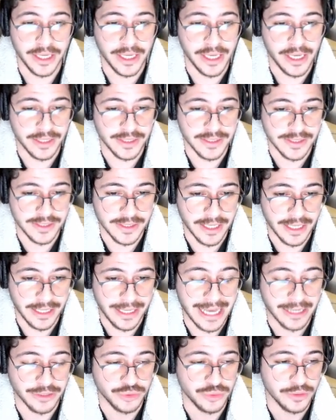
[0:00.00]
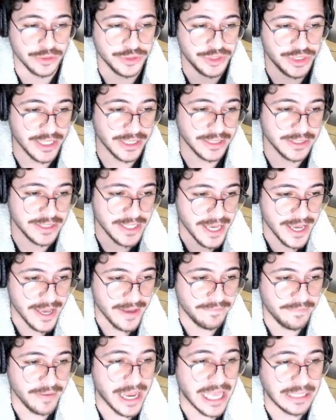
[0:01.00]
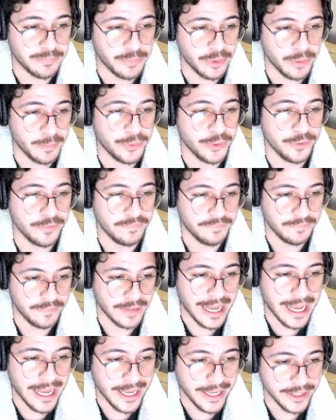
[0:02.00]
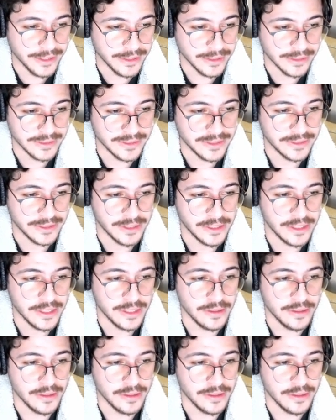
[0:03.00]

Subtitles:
it's an actual GLTF and prepare files,